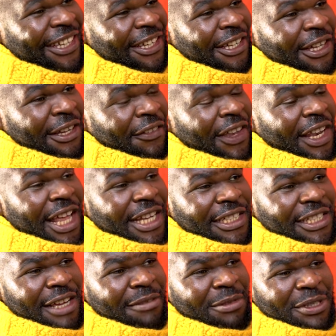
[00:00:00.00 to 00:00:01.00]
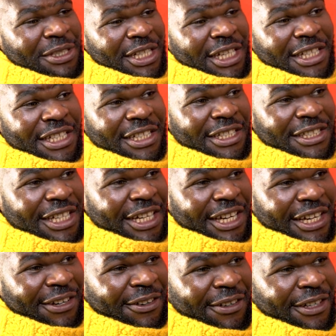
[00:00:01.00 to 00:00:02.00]
nudist. The last time you said
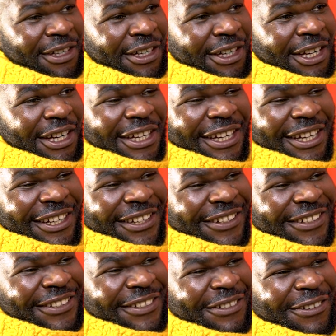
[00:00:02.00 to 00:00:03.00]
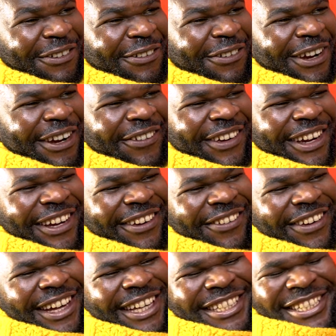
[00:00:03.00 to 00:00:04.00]
jacuzzi. Wait, wait,
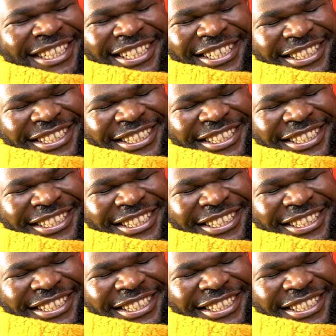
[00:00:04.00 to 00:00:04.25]
watch us.